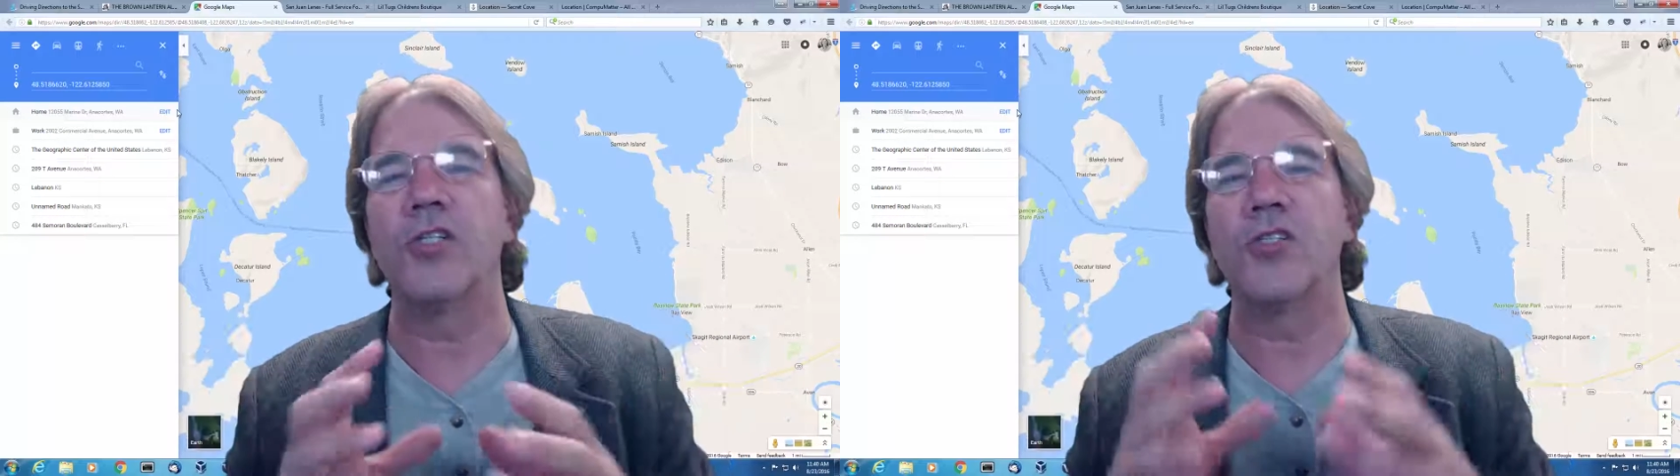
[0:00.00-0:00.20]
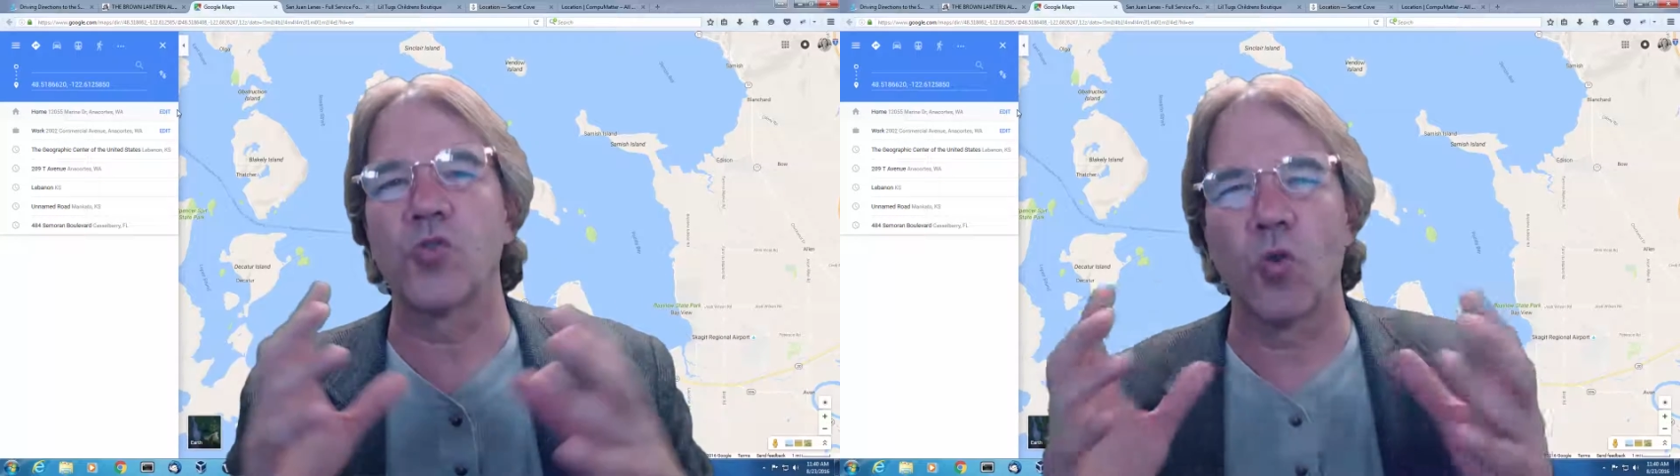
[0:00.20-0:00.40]

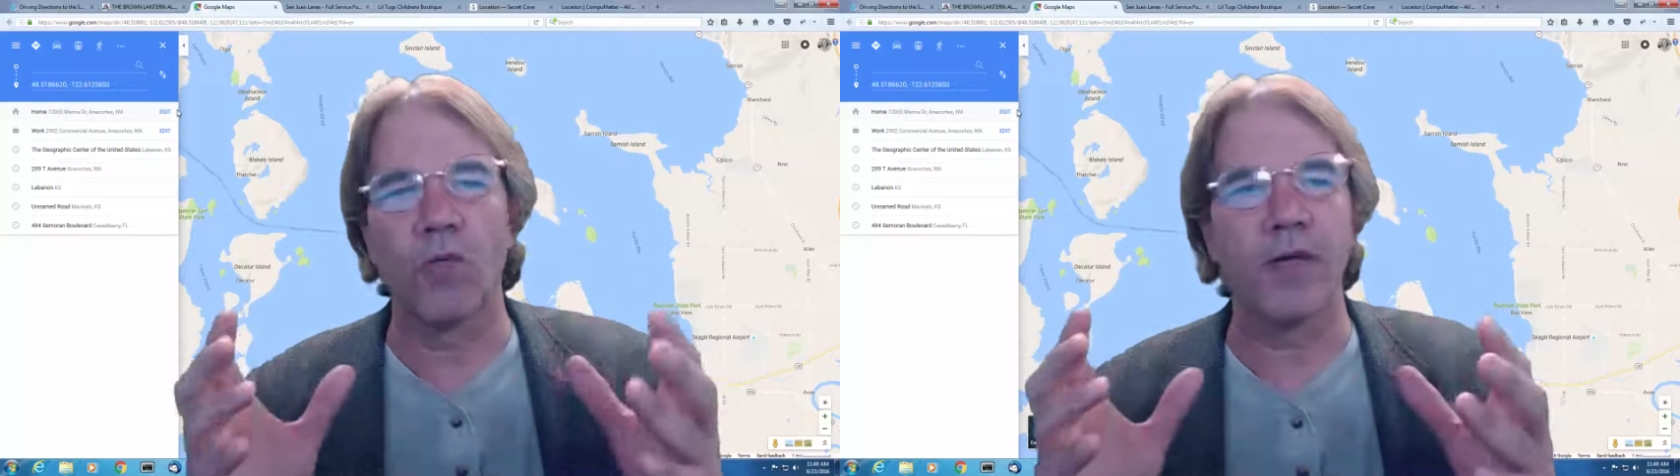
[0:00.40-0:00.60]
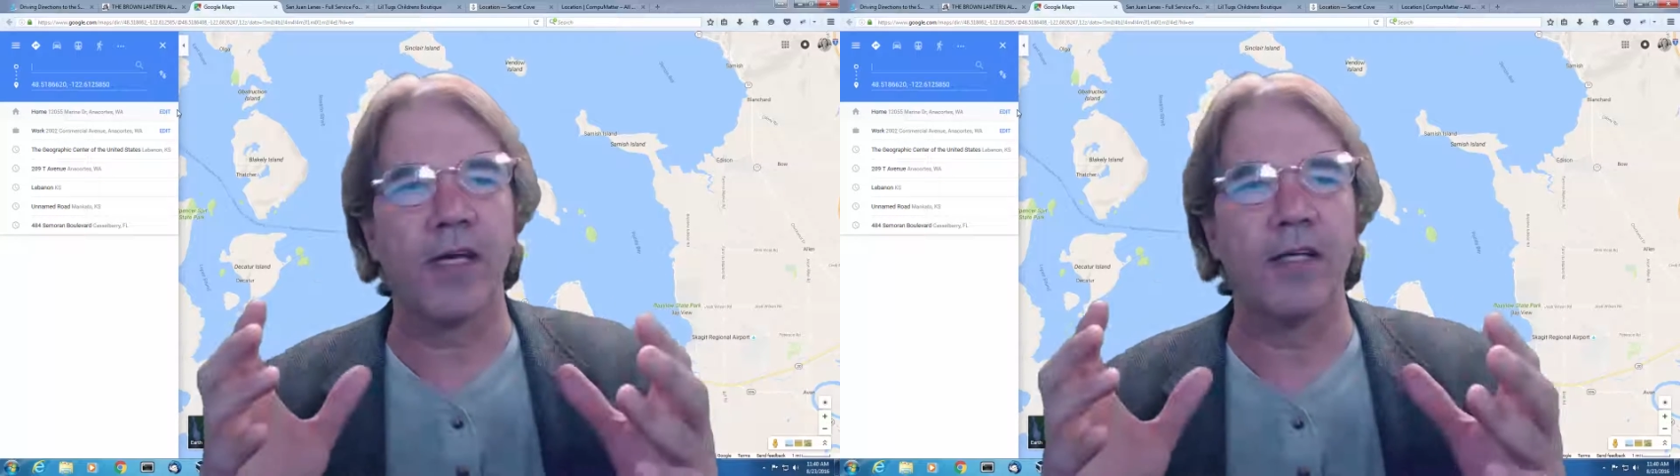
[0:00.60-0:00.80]

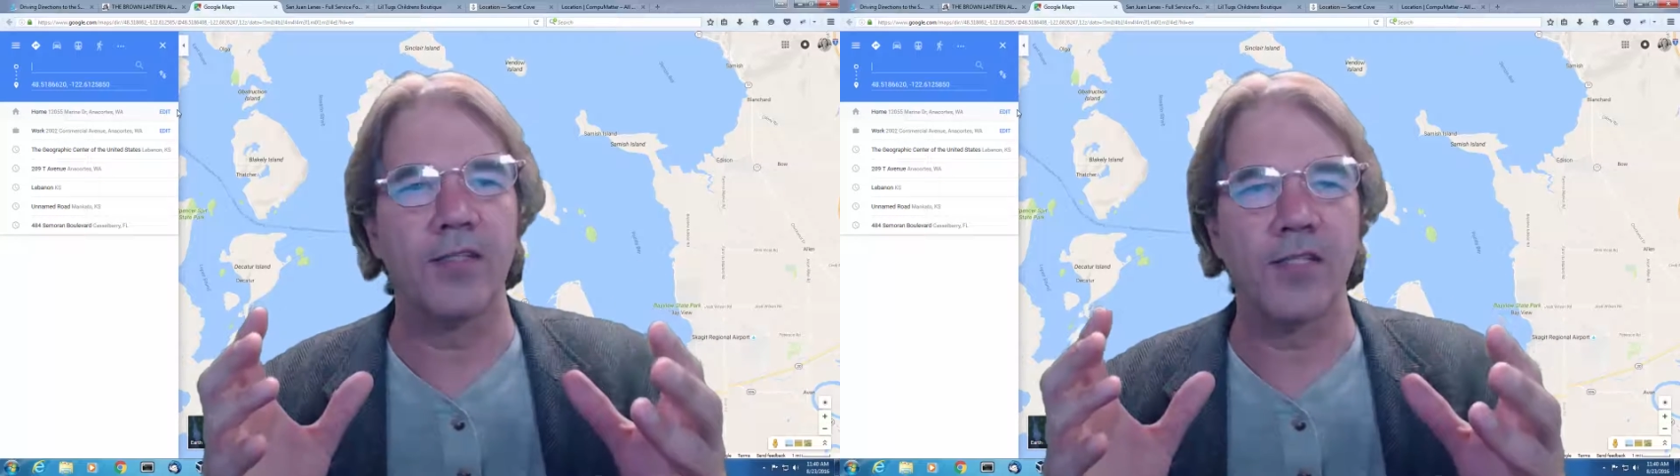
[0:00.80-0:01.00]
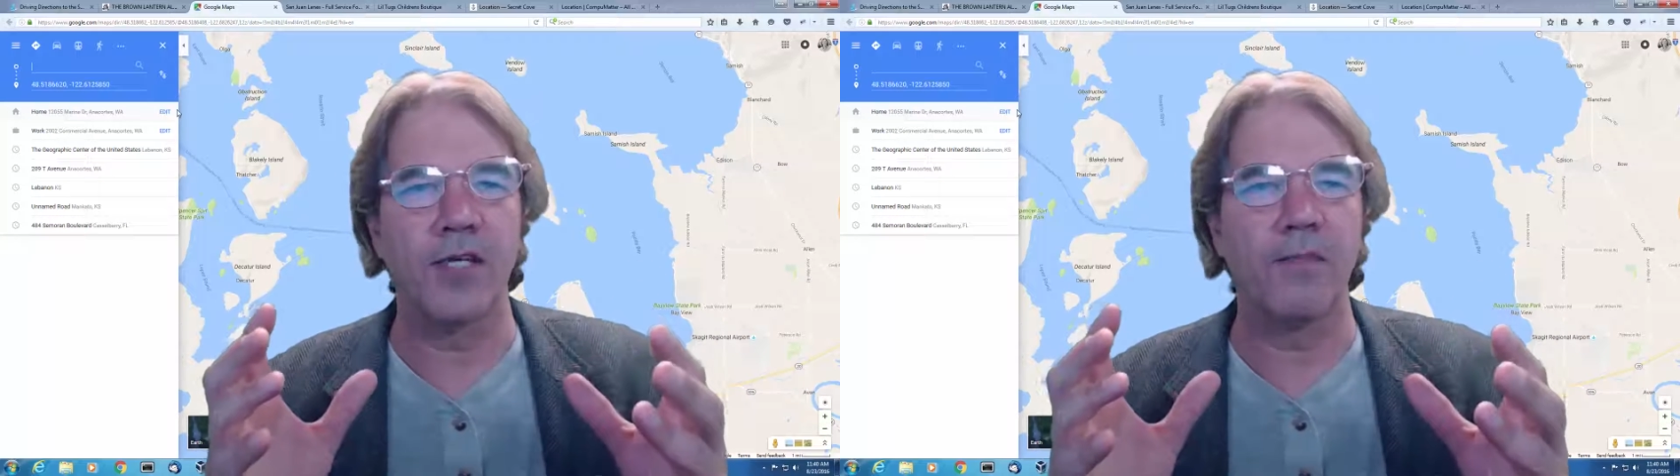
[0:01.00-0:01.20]

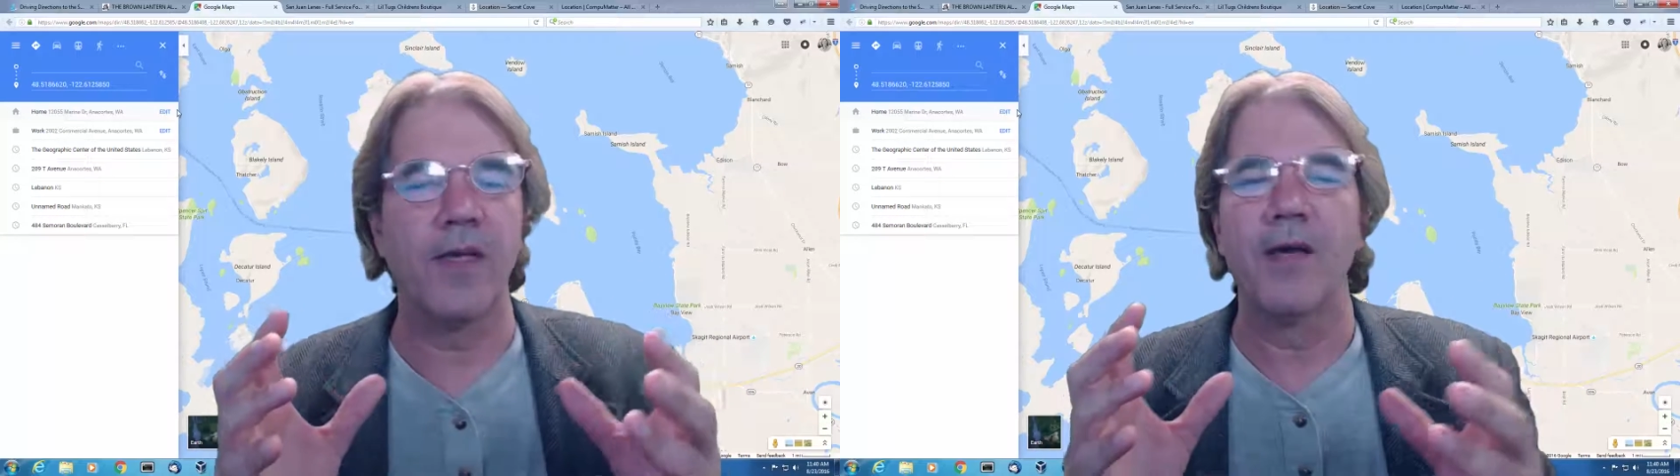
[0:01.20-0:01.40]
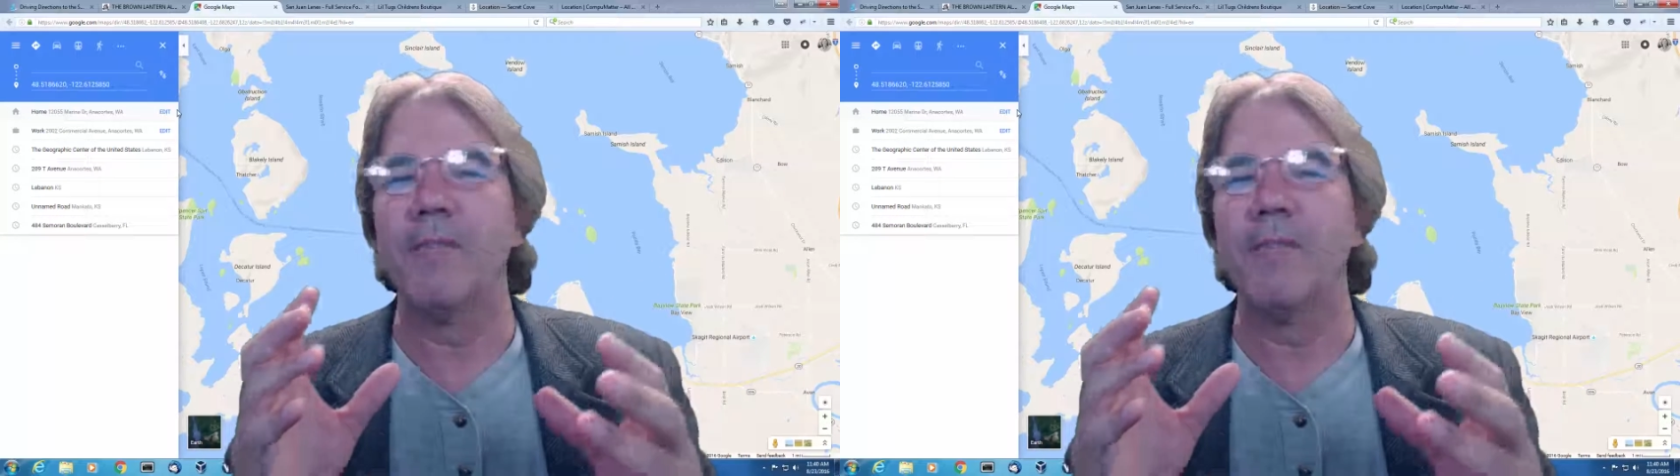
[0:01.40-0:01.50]
disorients them,